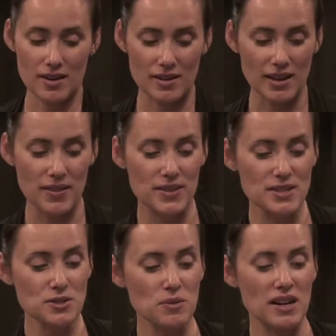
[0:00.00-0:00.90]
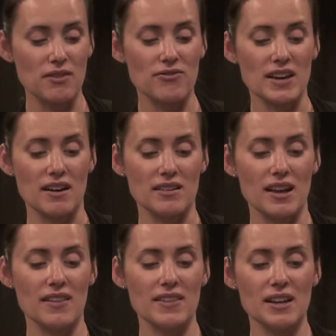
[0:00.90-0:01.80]
Now this one I found,
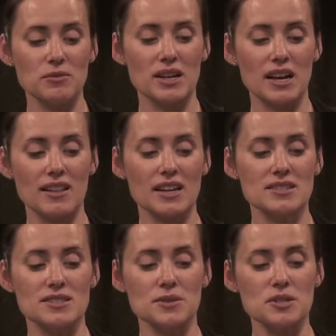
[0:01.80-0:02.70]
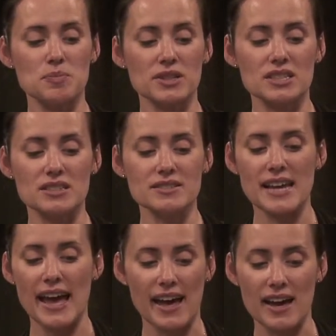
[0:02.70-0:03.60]
and then what I like to do is put little
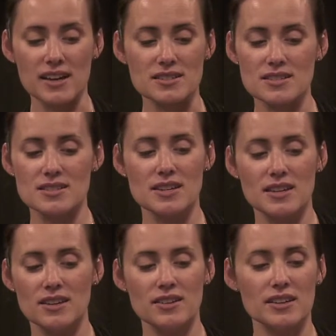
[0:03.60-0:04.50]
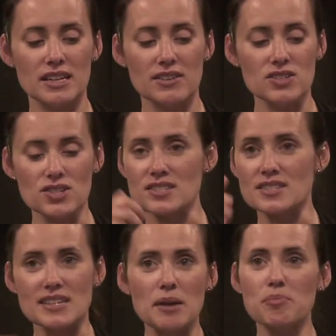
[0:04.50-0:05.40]
tags. You could even just
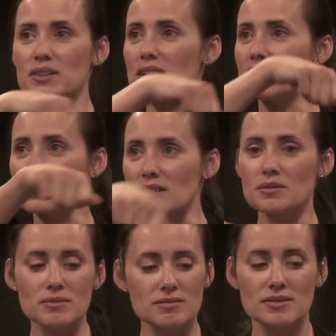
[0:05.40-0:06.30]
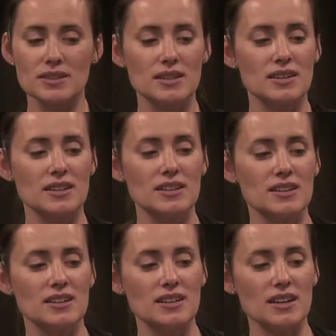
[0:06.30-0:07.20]
staple a little
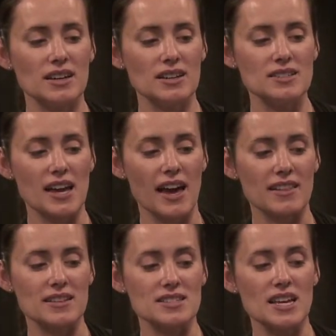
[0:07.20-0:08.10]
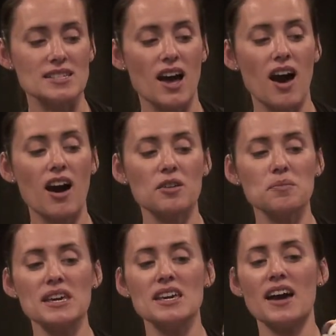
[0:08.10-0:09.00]
tag that says, hug me,